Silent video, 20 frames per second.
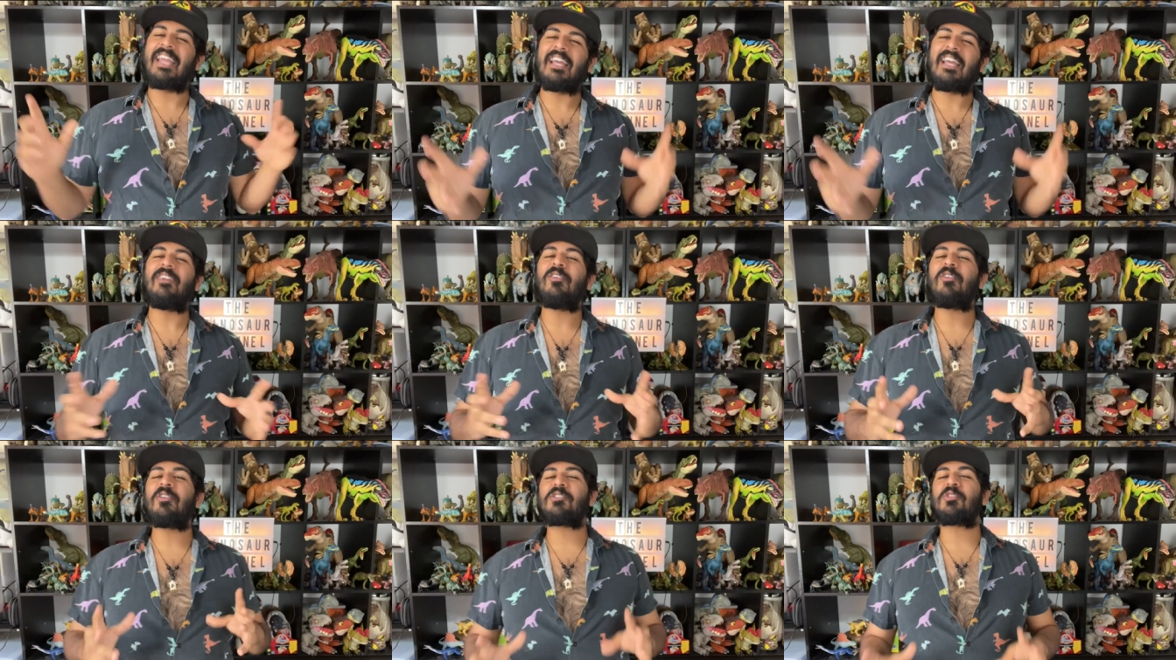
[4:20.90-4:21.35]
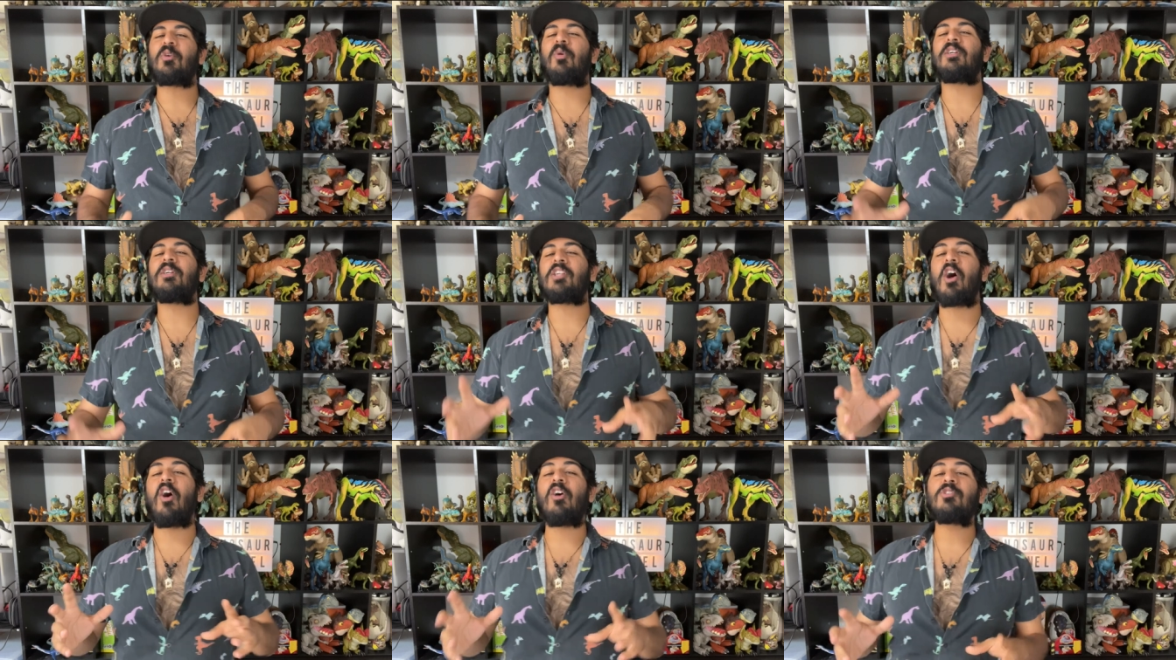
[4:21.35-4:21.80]

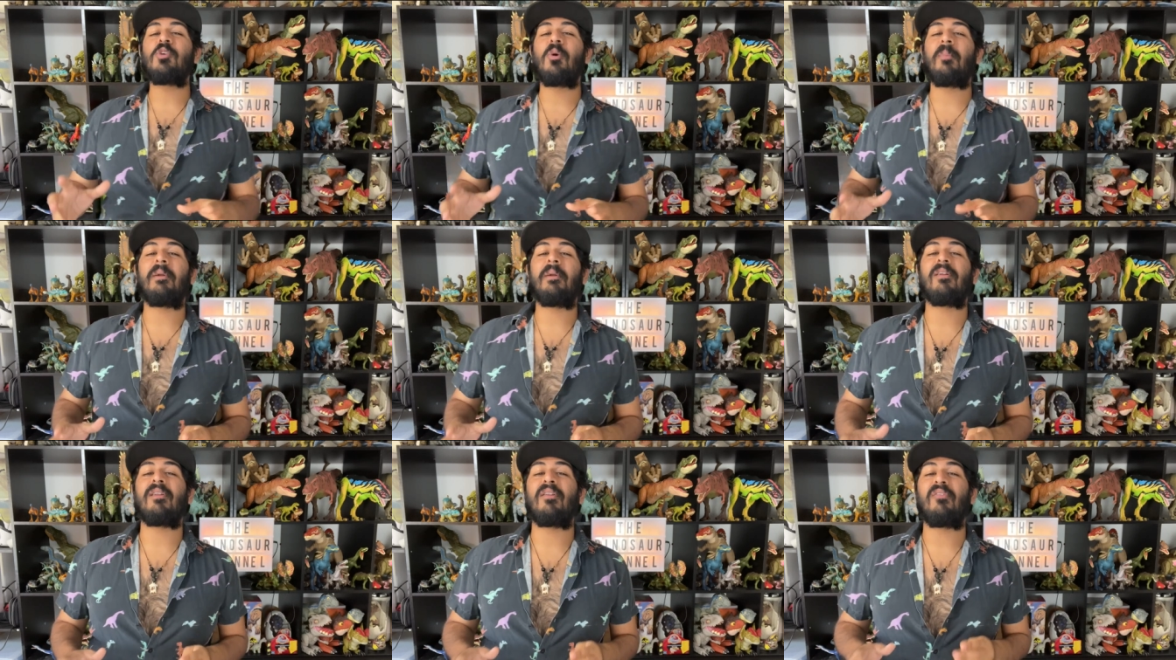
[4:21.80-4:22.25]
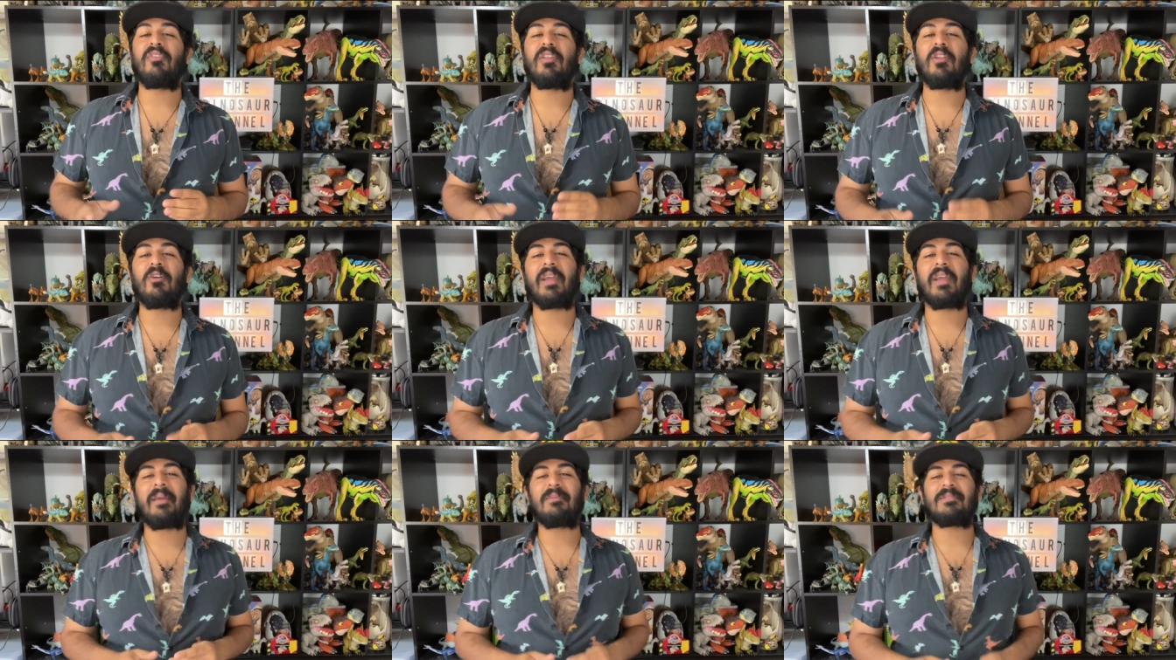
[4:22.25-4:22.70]
Giganotosaurus also appeared in
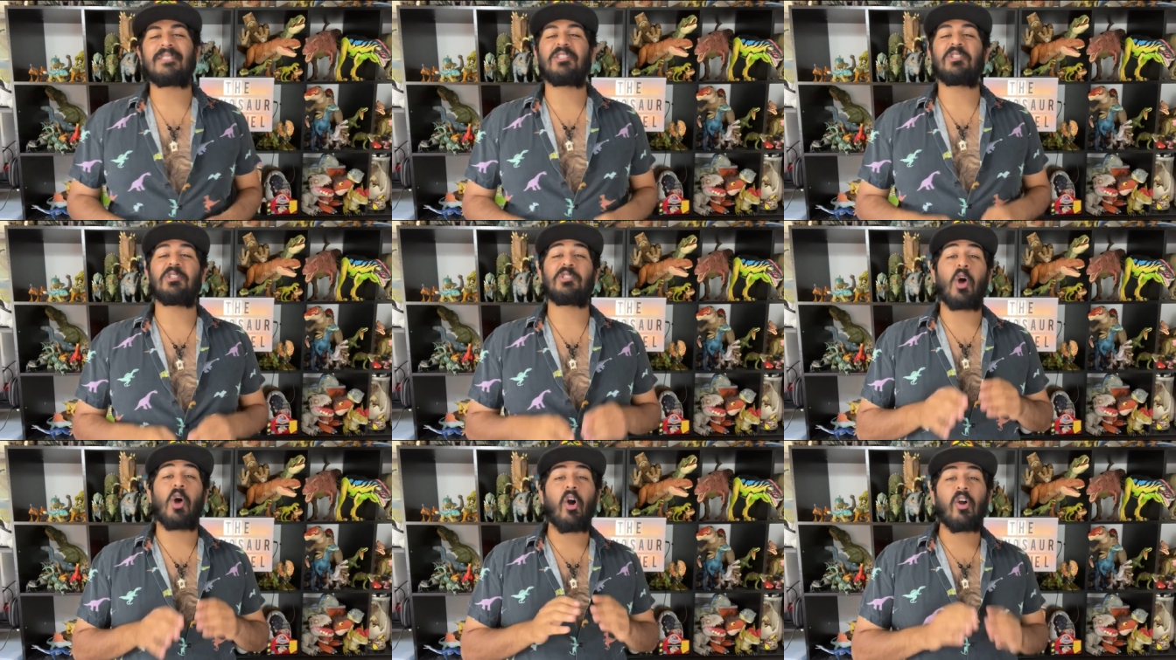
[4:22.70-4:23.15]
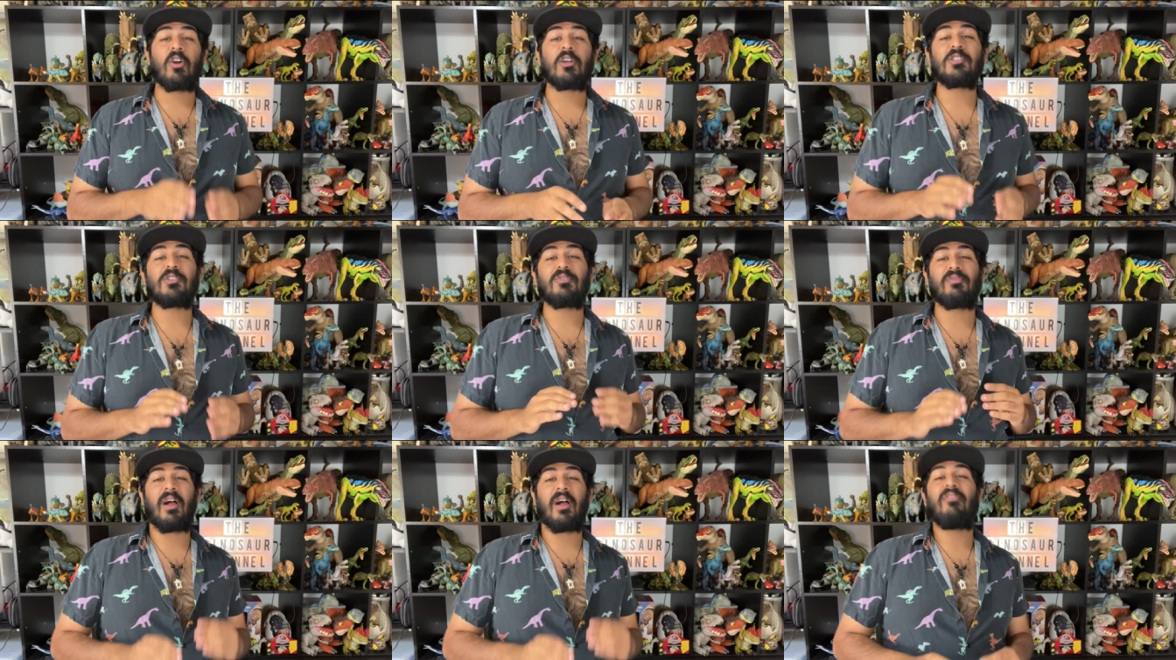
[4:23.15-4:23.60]
video games such as Ark
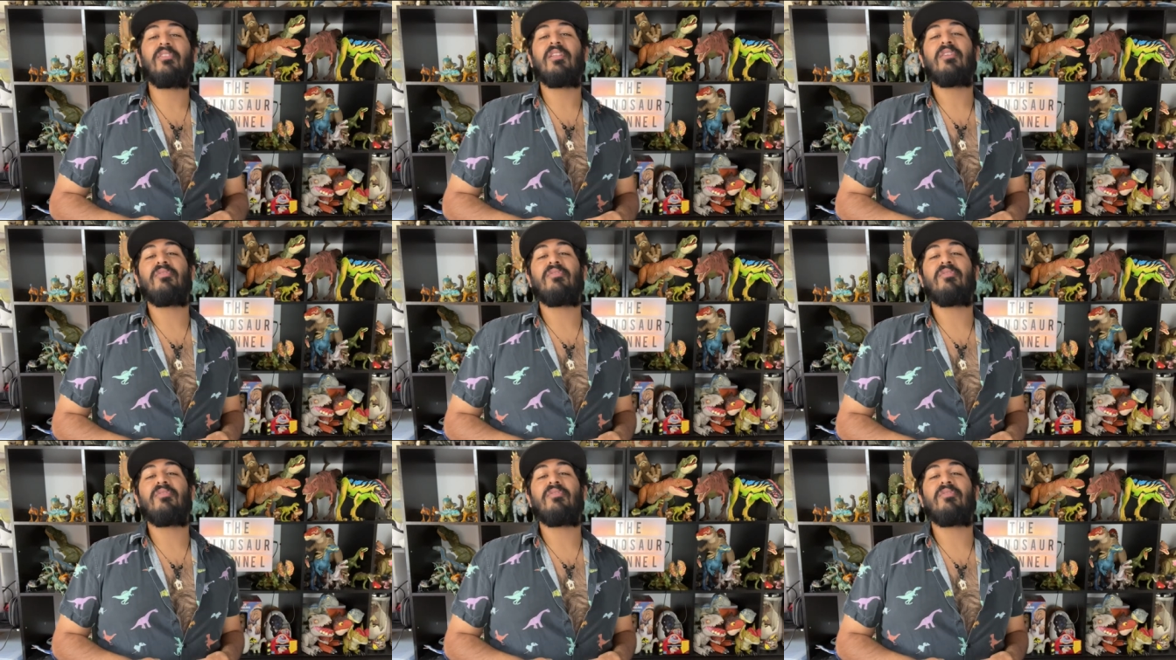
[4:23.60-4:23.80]
Survival